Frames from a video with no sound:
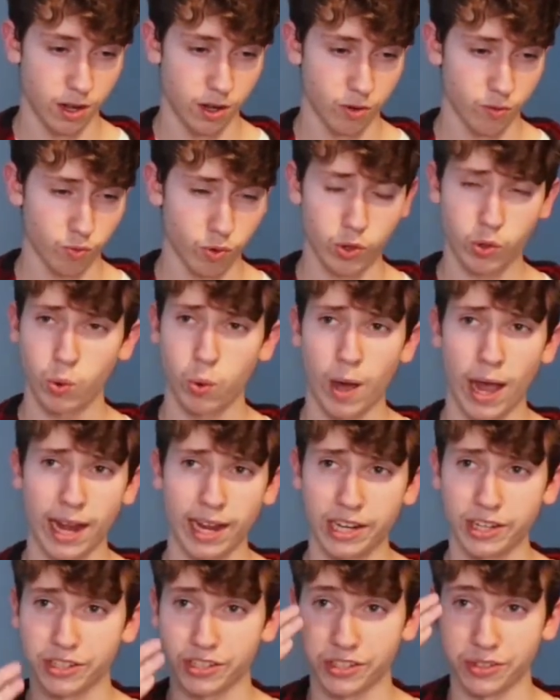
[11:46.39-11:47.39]

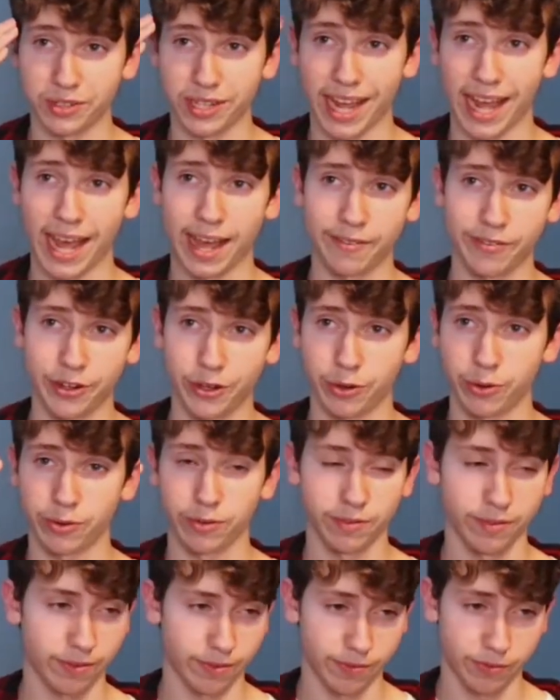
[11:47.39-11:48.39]
requires you to have your
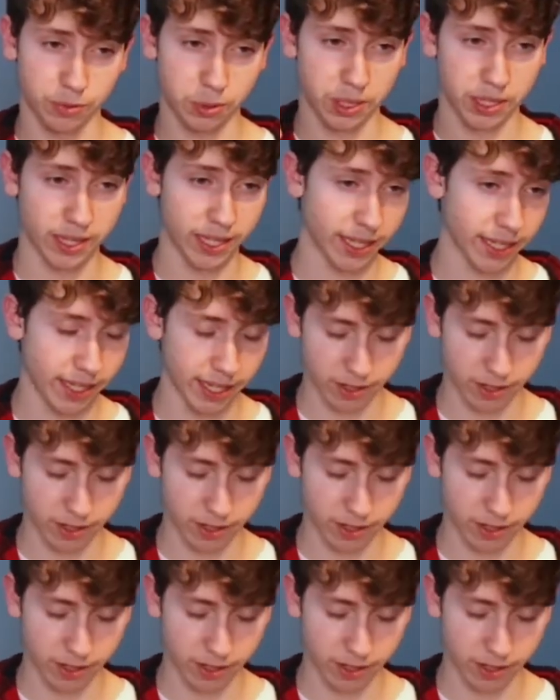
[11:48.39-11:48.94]
own free thinking,